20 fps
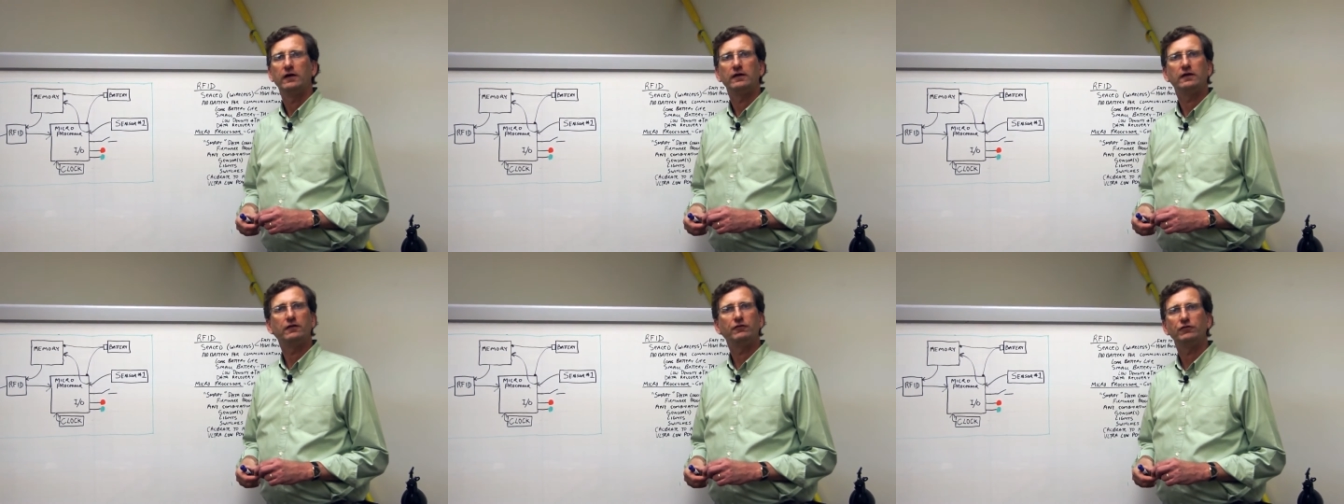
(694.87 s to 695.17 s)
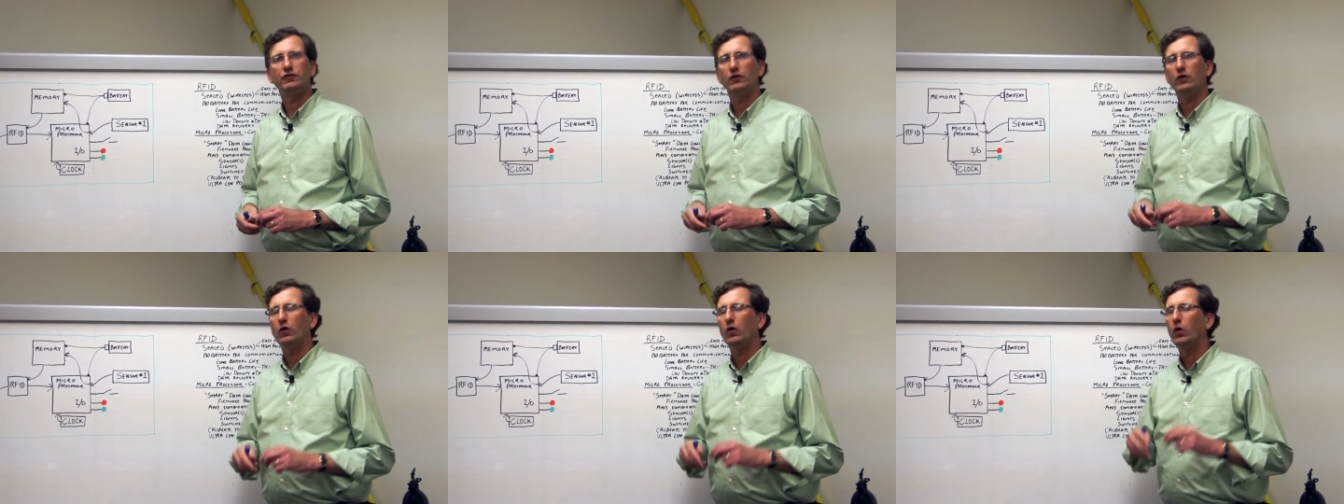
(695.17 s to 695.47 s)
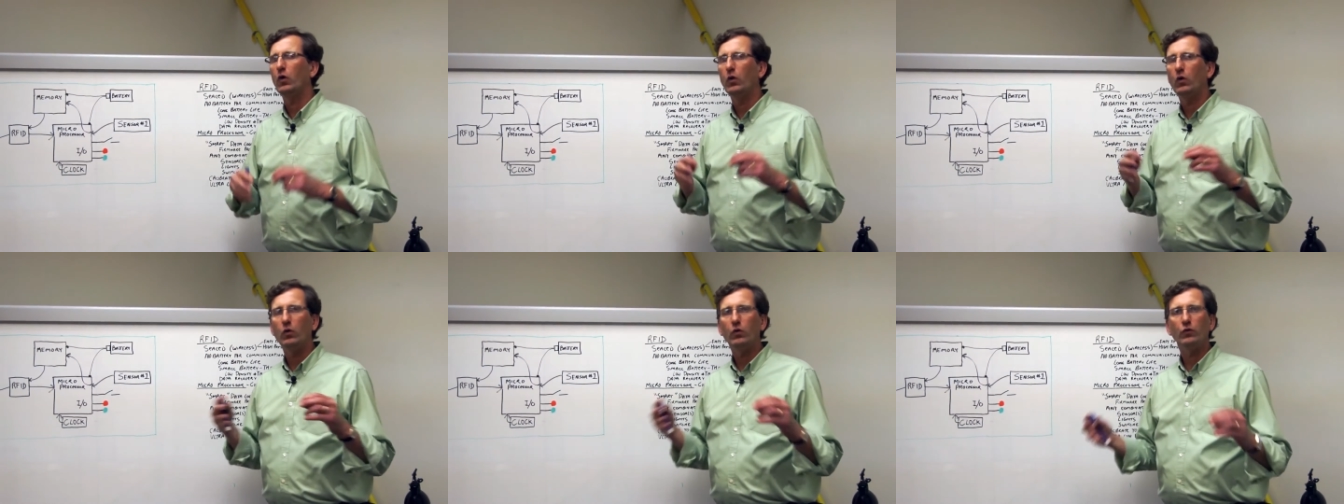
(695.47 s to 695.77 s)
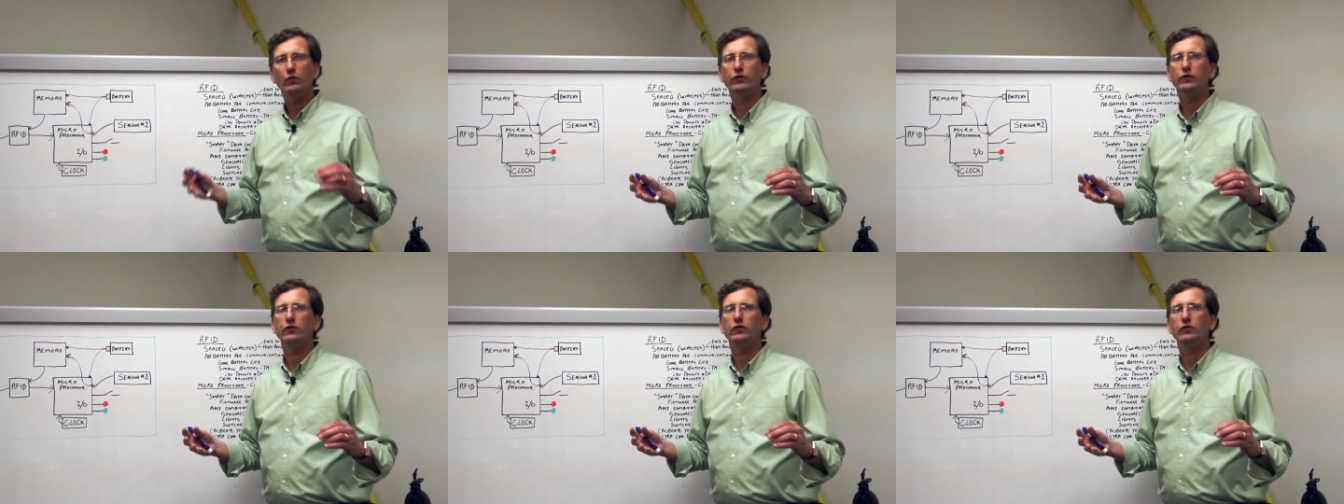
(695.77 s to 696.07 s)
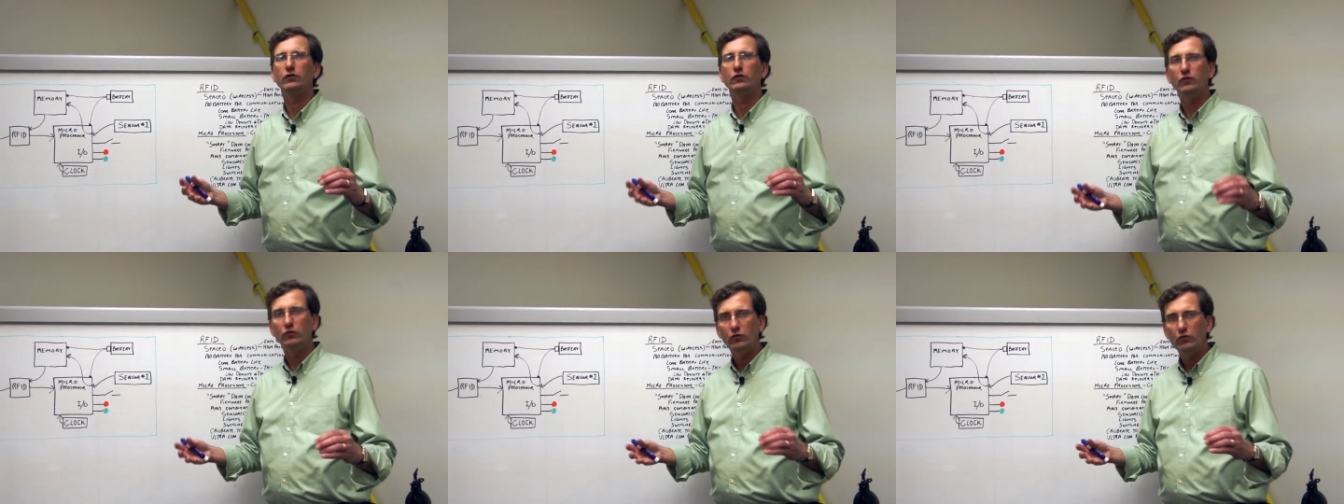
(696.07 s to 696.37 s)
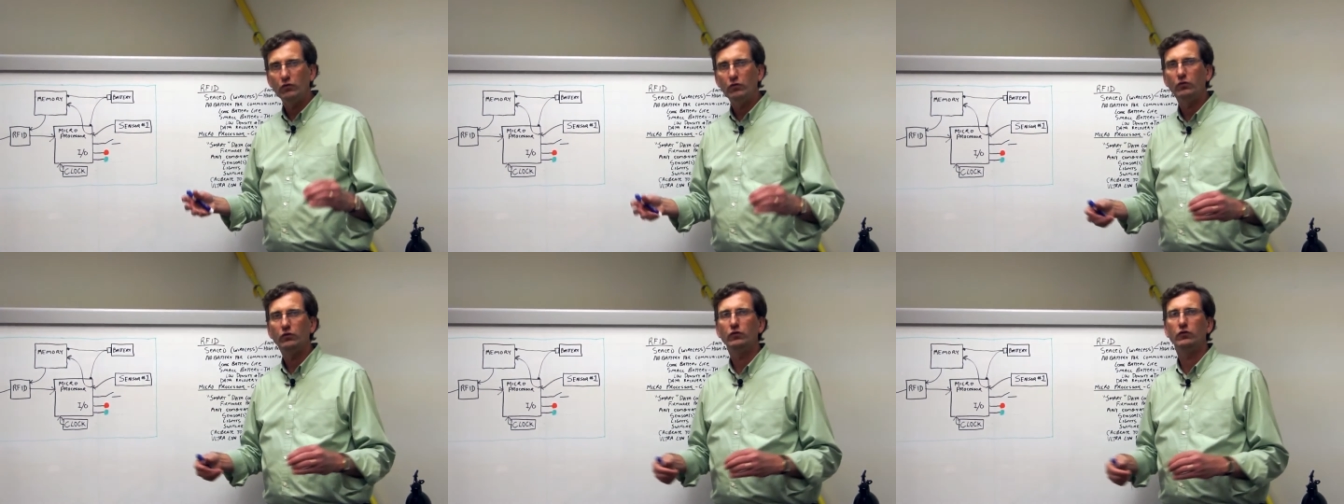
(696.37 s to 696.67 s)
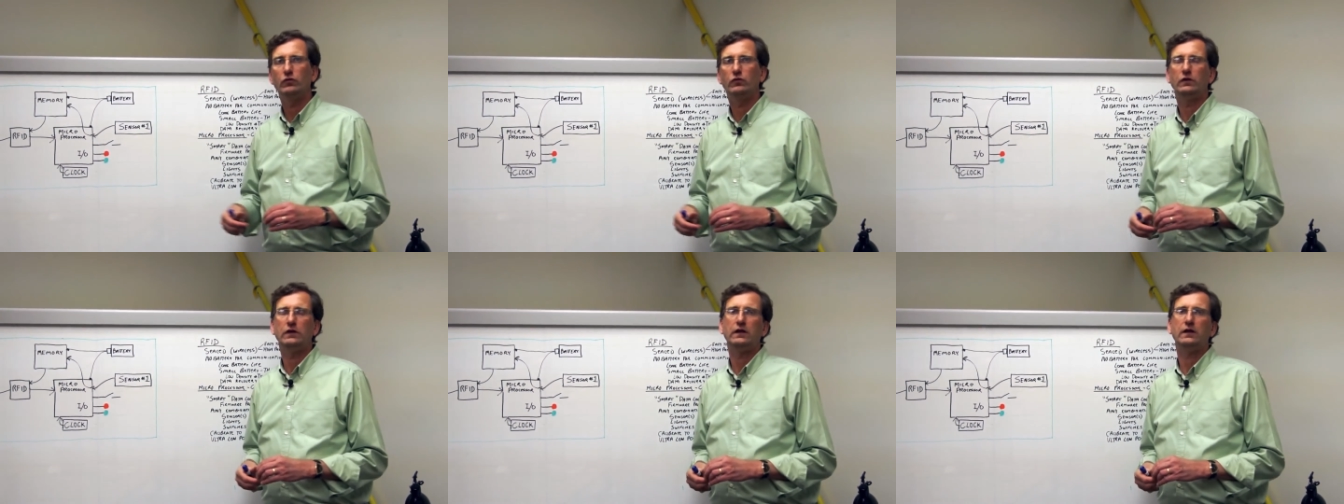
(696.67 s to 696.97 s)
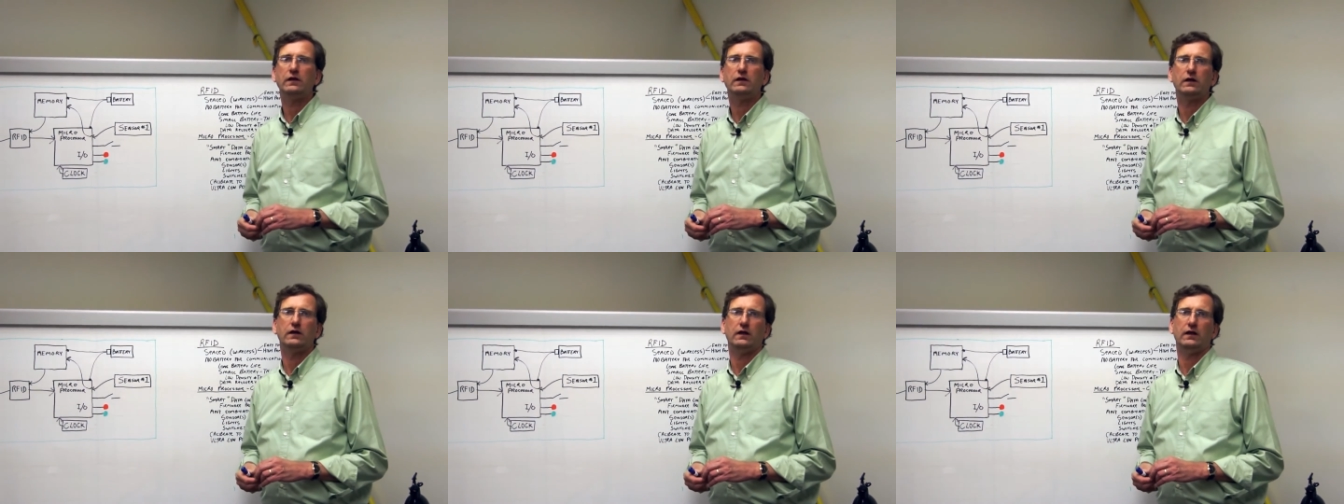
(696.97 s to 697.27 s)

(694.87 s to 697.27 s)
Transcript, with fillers: gives it a whole new, unique,